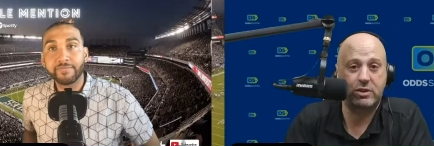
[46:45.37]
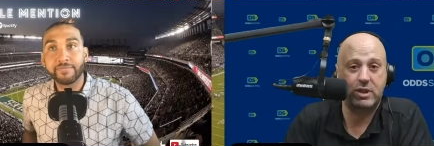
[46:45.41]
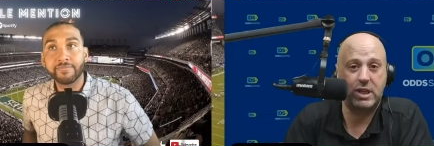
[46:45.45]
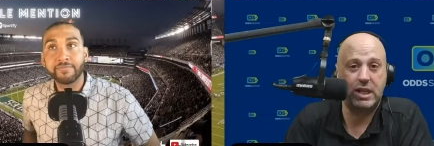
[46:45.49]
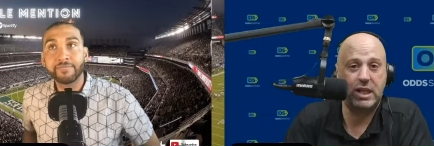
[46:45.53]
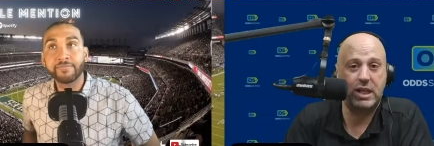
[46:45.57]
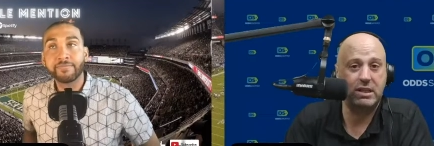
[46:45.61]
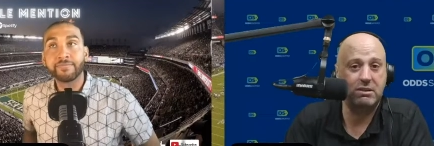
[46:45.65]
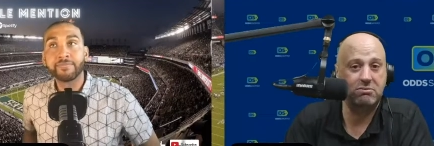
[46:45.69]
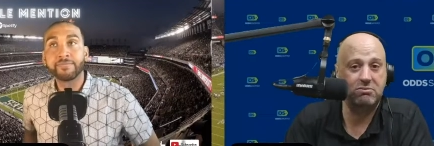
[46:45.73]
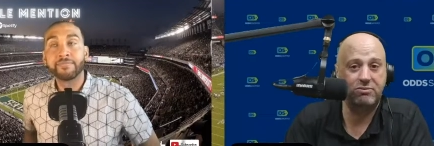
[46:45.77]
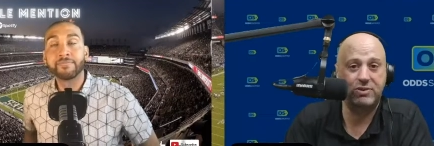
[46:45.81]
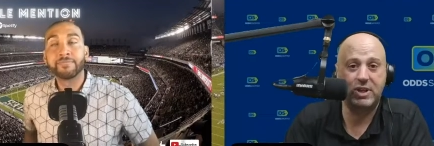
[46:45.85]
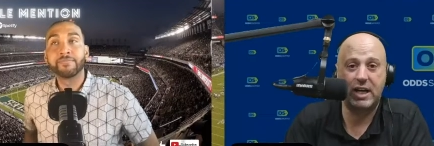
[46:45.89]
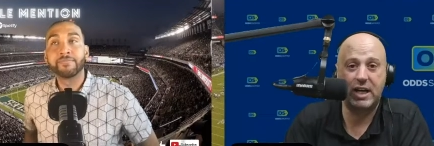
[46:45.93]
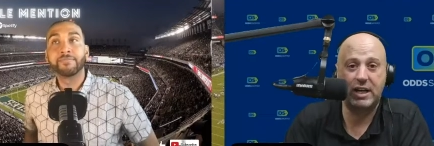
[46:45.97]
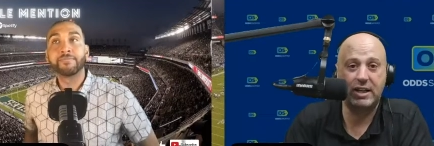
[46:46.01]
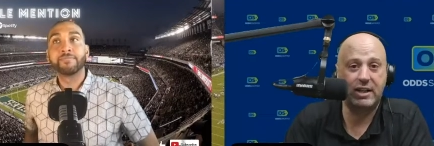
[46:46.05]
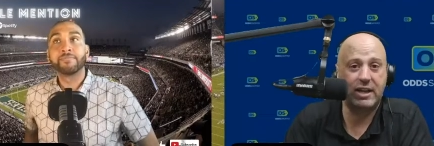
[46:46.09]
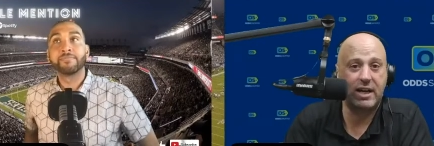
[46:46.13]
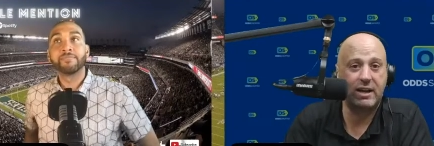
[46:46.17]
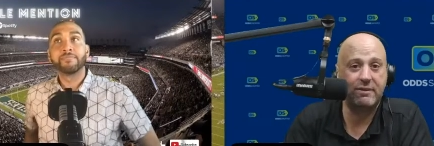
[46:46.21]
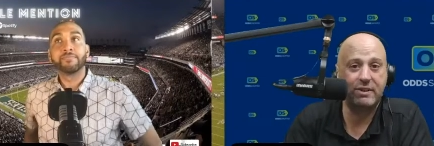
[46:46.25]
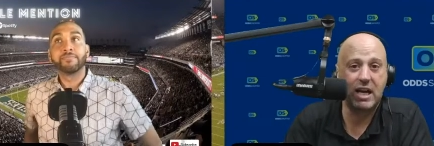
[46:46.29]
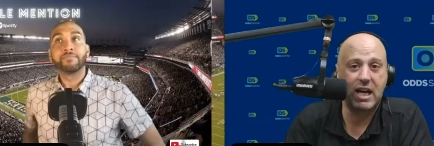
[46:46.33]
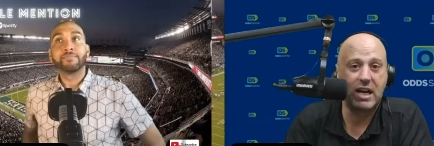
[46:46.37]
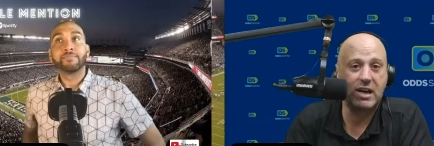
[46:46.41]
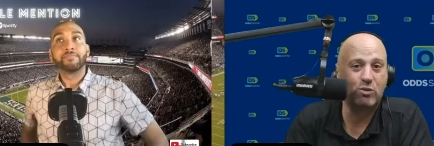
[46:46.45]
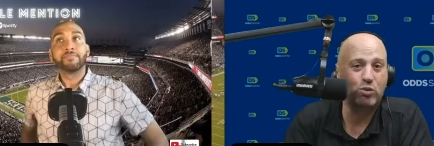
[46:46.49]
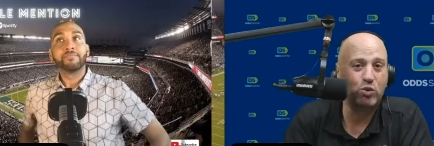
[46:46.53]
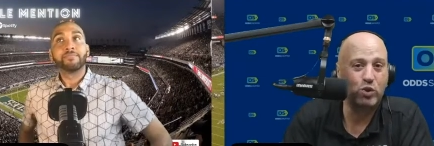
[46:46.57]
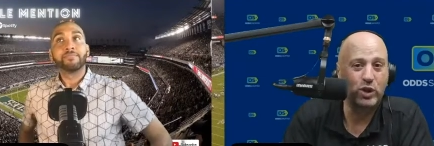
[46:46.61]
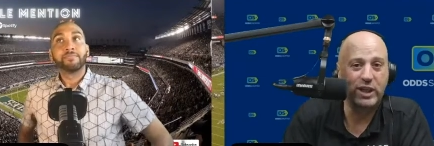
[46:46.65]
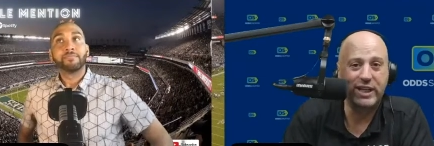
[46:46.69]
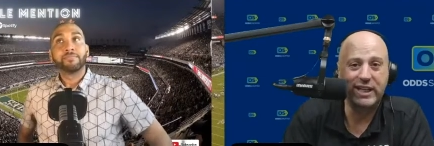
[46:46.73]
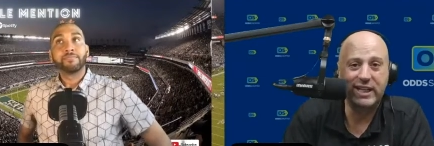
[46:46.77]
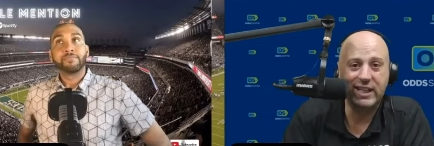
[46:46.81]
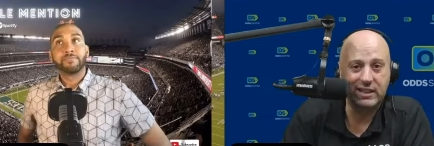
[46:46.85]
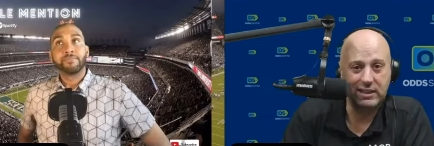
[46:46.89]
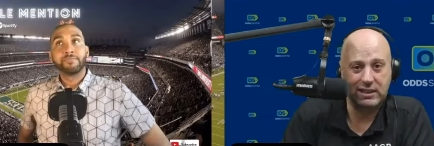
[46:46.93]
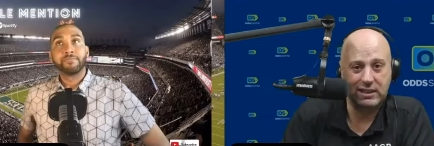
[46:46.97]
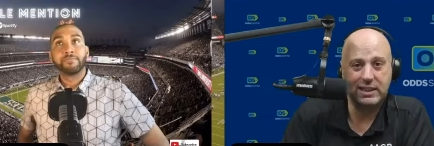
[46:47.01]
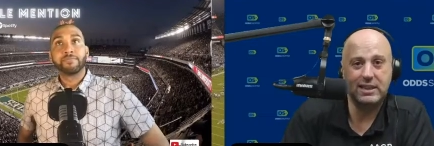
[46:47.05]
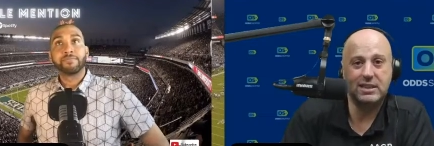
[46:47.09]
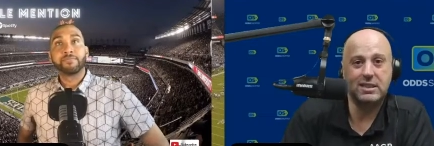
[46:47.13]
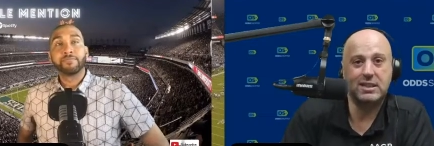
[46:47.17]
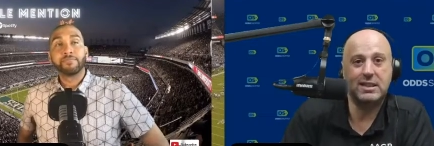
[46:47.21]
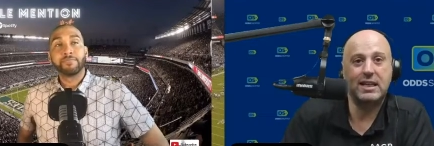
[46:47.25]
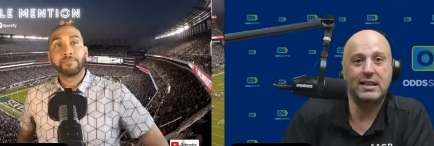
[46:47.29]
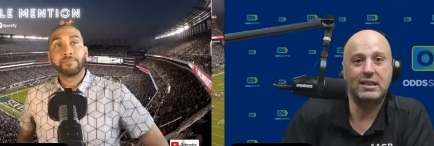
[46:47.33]
Speaker 1: And I, I've got them winning at
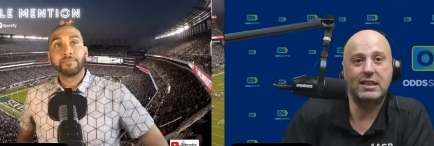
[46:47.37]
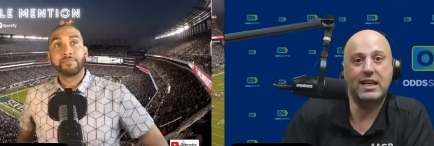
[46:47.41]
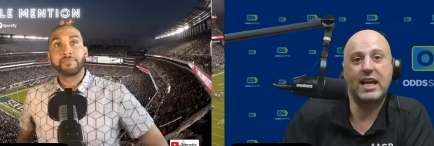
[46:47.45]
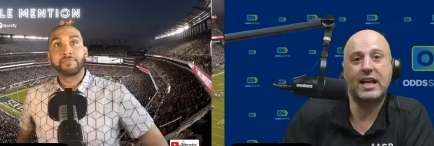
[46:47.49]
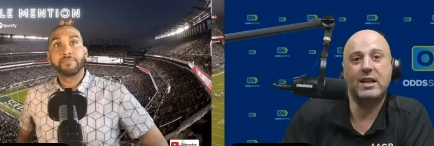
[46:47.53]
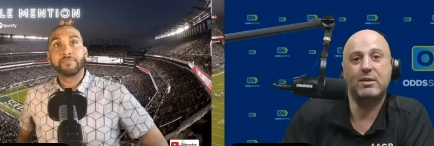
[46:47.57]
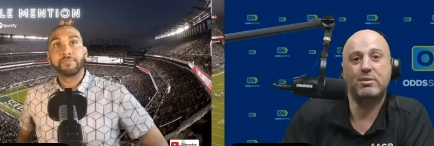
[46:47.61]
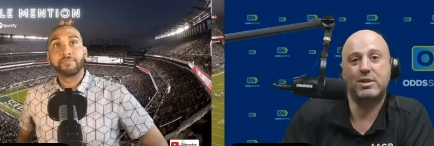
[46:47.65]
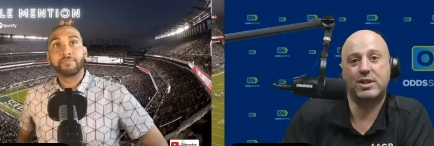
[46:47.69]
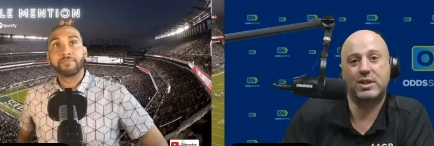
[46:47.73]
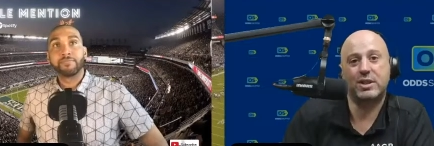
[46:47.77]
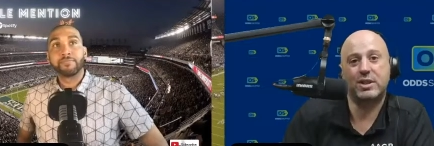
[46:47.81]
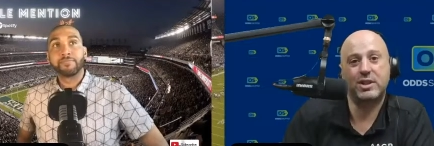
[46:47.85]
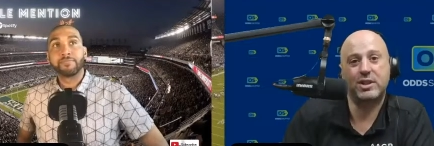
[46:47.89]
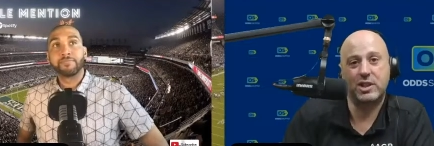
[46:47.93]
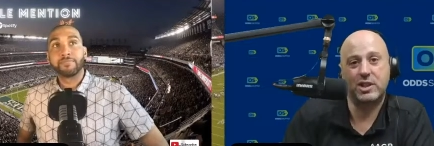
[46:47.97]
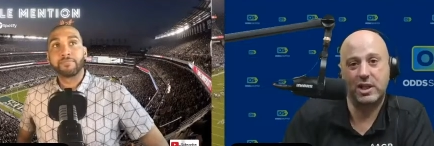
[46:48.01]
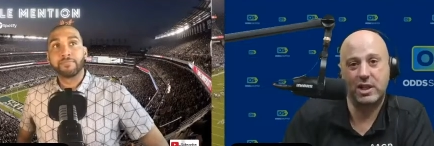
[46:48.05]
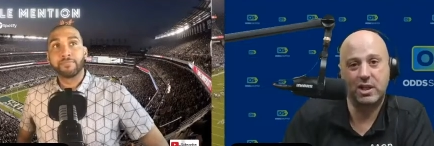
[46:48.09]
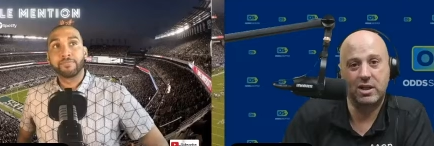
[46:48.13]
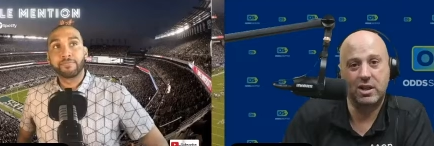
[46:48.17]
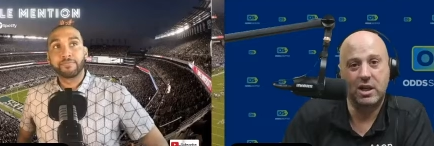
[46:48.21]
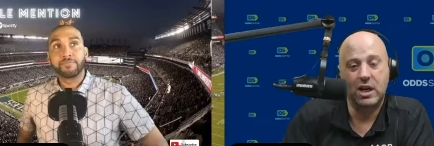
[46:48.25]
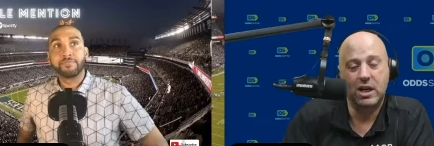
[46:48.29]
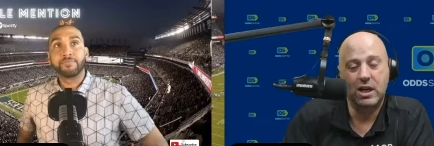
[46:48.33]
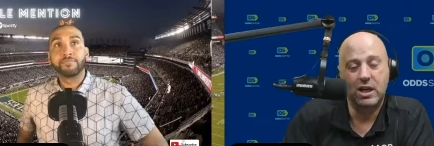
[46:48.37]
least 10 games this year.